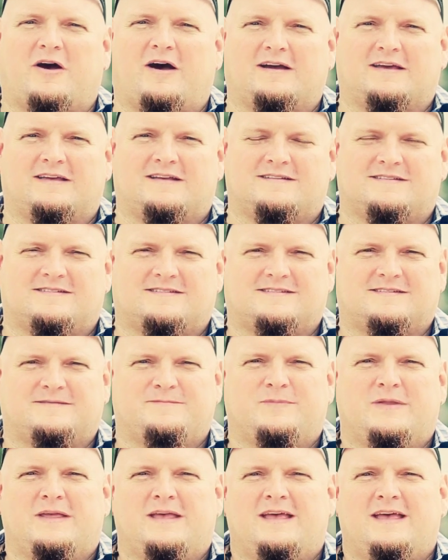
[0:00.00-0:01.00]
Dawkins,
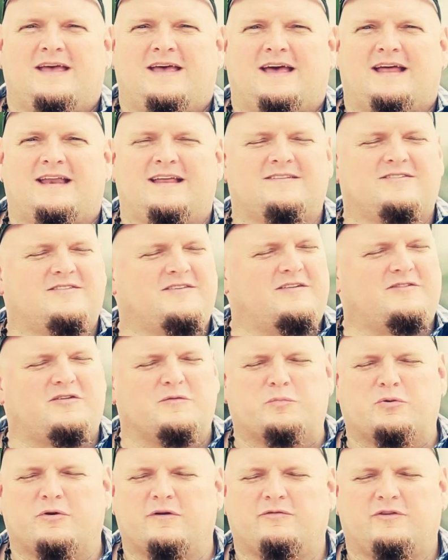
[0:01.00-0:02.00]
and it's
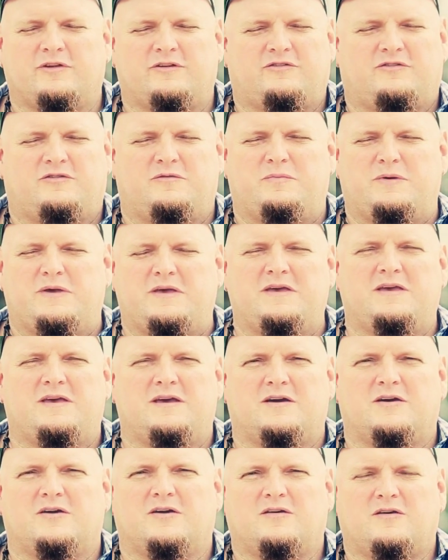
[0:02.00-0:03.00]
such a privilege to be
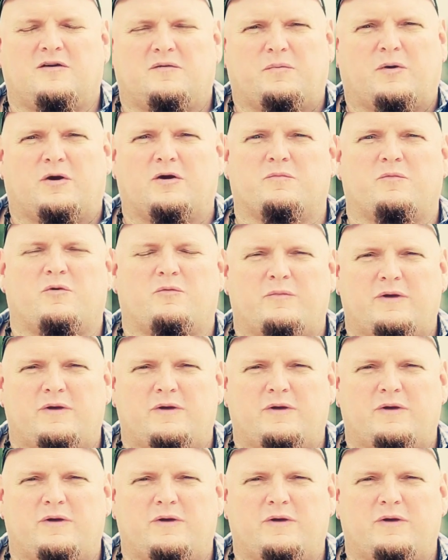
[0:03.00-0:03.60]
here, a part of